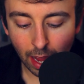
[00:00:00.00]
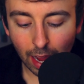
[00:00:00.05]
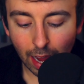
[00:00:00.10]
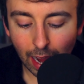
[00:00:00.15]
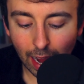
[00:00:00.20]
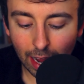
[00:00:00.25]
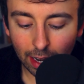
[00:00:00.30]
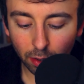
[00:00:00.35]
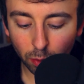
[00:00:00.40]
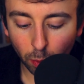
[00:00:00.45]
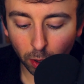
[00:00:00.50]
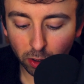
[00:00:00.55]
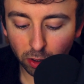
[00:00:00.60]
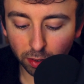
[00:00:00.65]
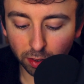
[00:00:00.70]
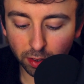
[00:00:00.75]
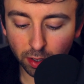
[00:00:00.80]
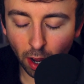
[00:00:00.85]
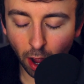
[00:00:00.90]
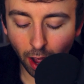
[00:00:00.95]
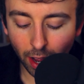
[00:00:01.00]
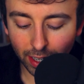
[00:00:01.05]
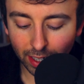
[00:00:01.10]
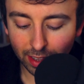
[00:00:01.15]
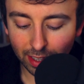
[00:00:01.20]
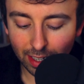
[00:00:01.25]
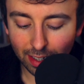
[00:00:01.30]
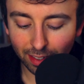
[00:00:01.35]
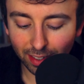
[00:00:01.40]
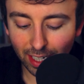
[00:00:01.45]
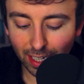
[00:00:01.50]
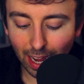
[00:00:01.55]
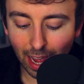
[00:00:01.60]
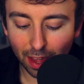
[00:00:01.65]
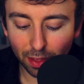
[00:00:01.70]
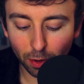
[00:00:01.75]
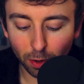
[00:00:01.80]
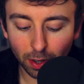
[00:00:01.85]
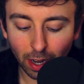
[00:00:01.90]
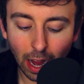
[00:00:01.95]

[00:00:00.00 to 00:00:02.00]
And we're just dotting these together.